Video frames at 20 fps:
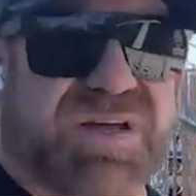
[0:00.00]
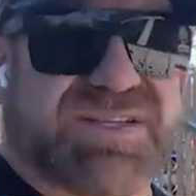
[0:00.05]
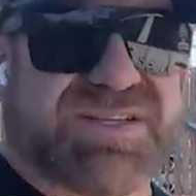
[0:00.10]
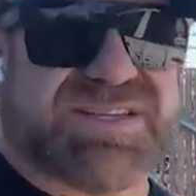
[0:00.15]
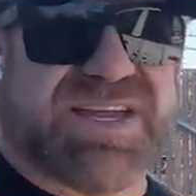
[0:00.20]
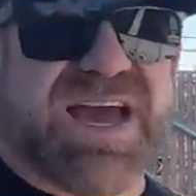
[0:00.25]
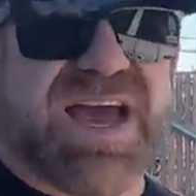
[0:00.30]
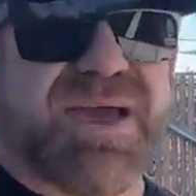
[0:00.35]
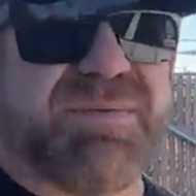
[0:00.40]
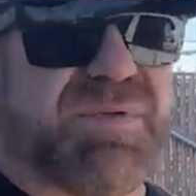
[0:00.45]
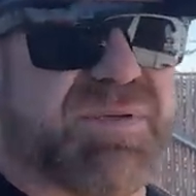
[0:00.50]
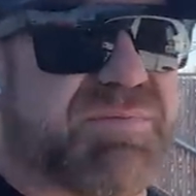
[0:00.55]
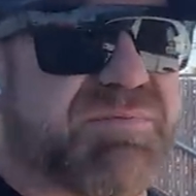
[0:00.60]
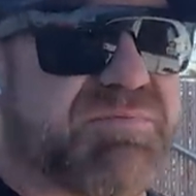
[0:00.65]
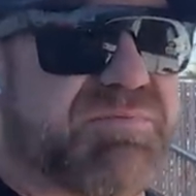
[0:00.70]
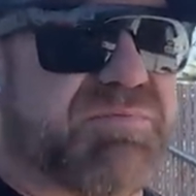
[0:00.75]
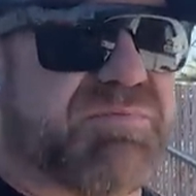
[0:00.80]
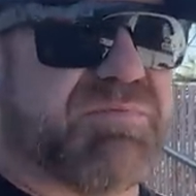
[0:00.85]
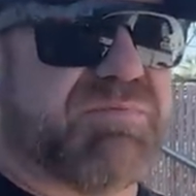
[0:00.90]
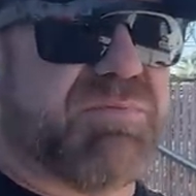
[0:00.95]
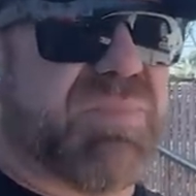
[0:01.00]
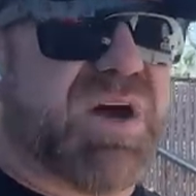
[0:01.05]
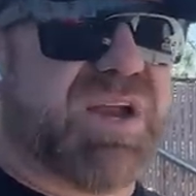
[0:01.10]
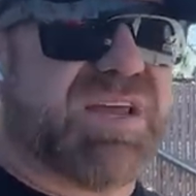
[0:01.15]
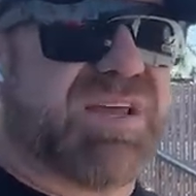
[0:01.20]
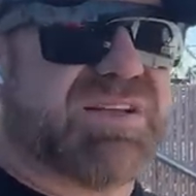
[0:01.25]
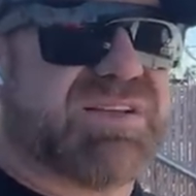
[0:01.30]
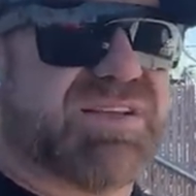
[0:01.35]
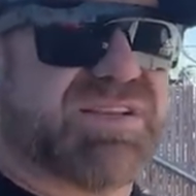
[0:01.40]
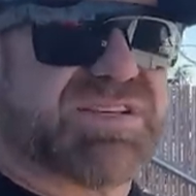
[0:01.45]
his time and
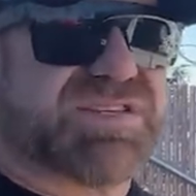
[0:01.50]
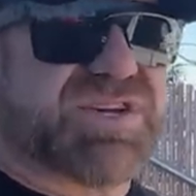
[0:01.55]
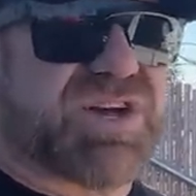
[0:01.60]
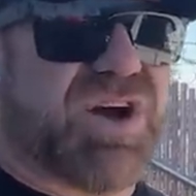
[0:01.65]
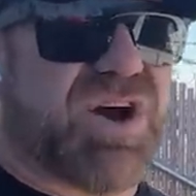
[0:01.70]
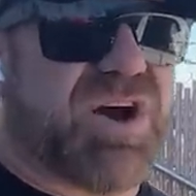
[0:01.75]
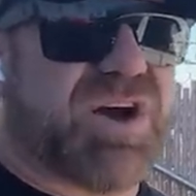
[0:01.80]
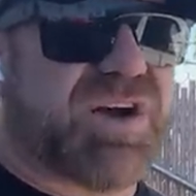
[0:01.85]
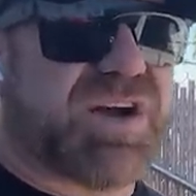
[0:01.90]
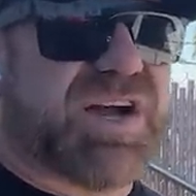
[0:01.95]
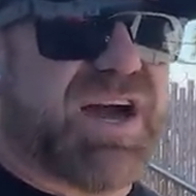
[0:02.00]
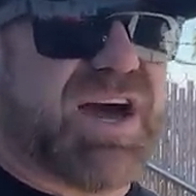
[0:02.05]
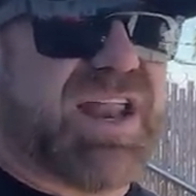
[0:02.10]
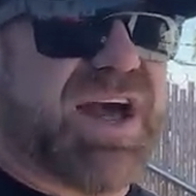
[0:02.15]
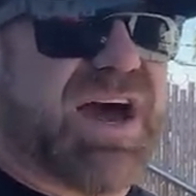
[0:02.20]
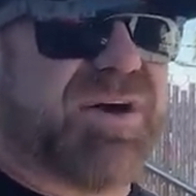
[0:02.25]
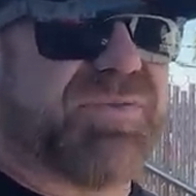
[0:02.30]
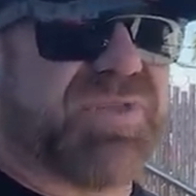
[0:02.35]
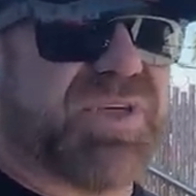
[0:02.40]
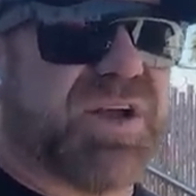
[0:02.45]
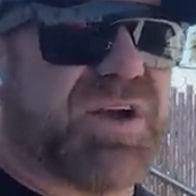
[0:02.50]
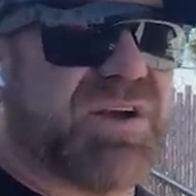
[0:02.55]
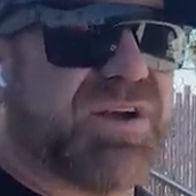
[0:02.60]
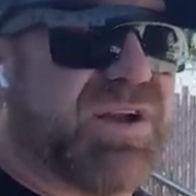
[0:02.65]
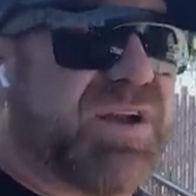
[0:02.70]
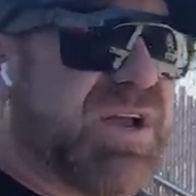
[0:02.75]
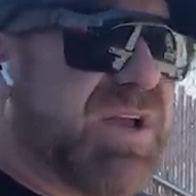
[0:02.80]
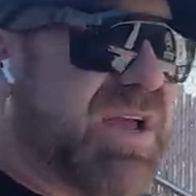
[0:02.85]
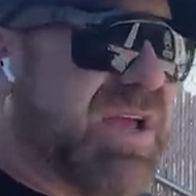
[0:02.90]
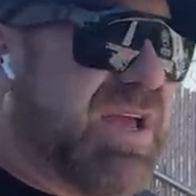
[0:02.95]
money into this car, got out
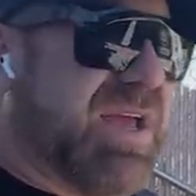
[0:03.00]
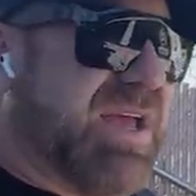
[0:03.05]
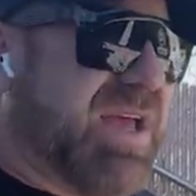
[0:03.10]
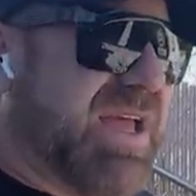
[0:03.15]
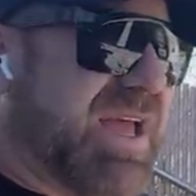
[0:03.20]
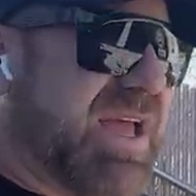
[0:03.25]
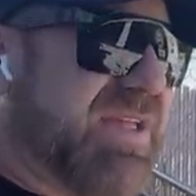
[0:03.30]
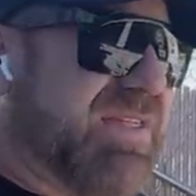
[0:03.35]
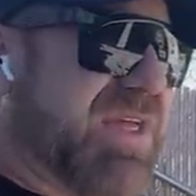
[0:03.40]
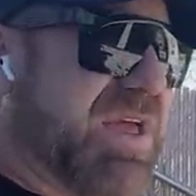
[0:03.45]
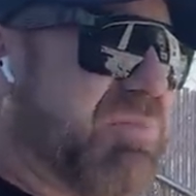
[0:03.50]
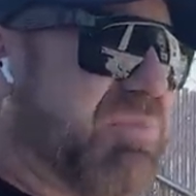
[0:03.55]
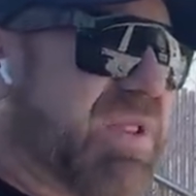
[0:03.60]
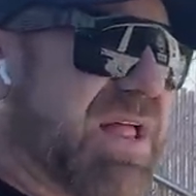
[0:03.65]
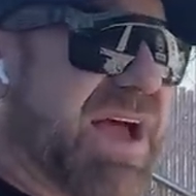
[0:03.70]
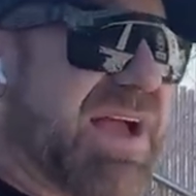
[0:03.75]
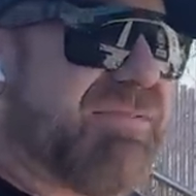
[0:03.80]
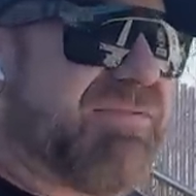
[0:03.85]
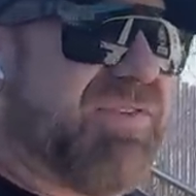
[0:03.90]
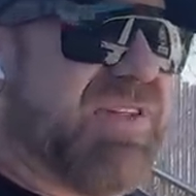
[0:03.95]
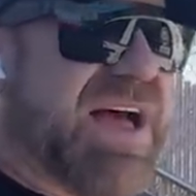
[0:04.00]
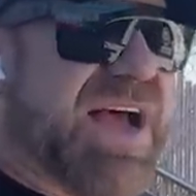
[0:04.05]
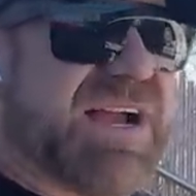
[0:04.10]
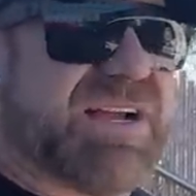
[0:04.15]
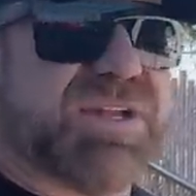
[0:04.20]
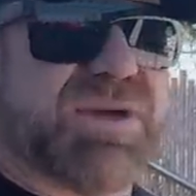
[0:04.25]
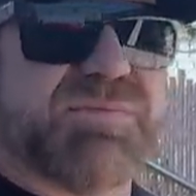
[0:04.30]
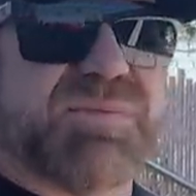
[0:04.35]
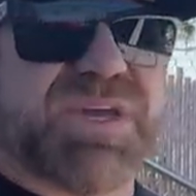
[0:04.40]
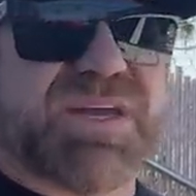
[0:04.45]
there, and they black
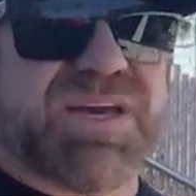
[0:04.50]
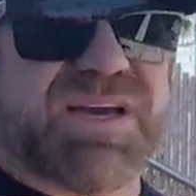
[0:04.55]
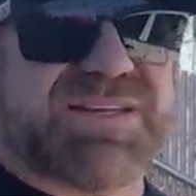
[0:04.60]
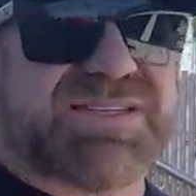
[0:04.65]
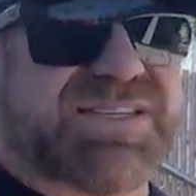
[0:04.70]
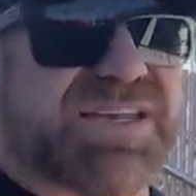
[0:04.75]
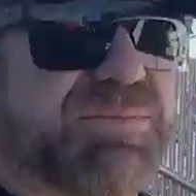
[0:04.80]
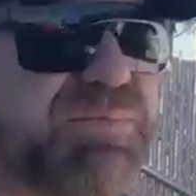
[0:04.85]
flagged him because he